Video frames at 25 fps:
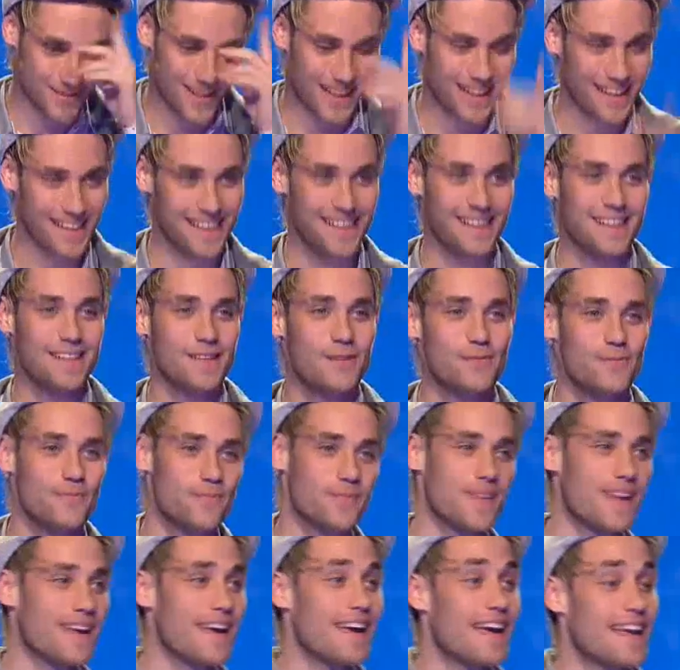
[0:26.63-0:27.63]
Good luck, sir.
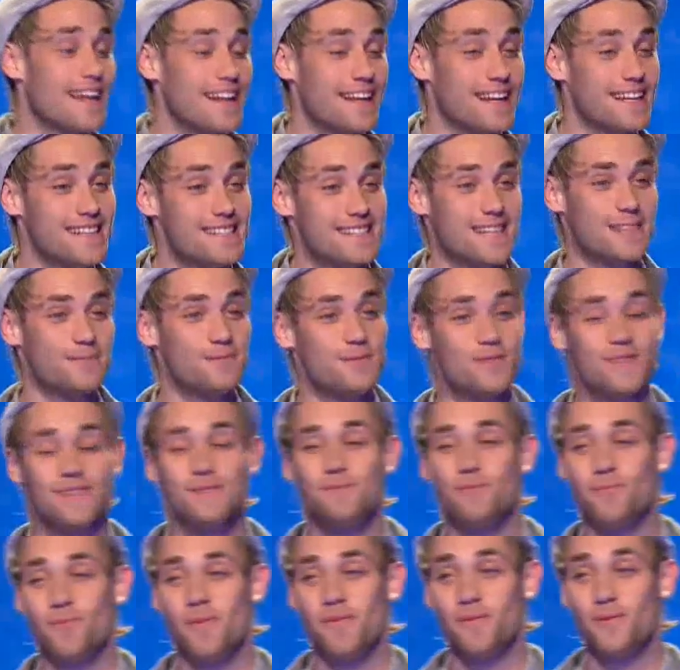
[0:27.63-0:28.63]
Hey, ladies. I'm
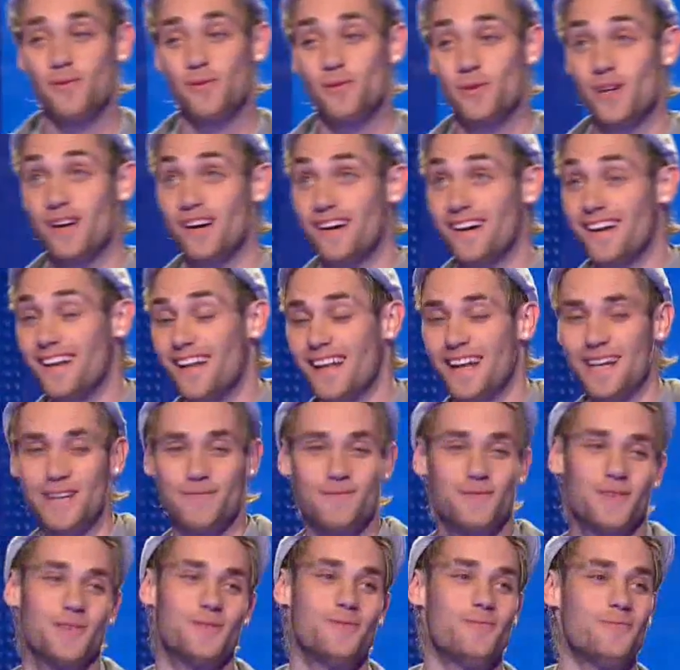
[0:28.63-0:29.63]
Kyle, and
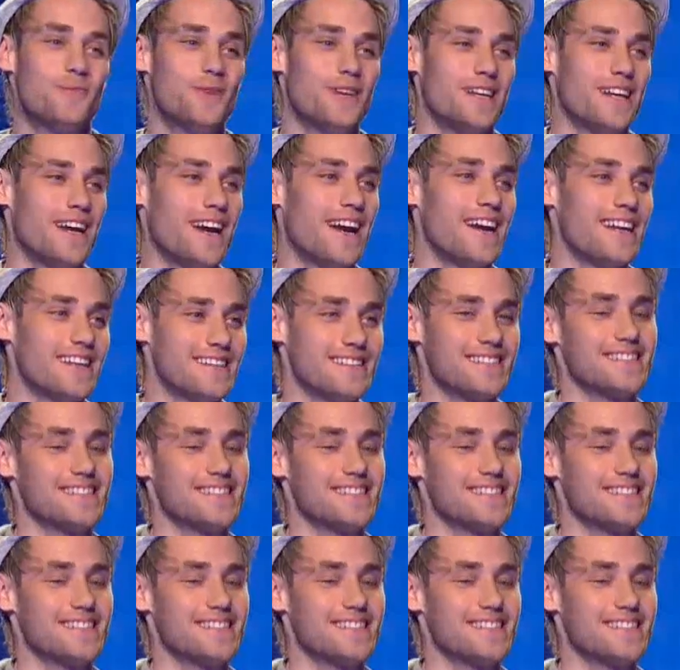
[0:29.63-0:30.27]
I'm from Mullingar.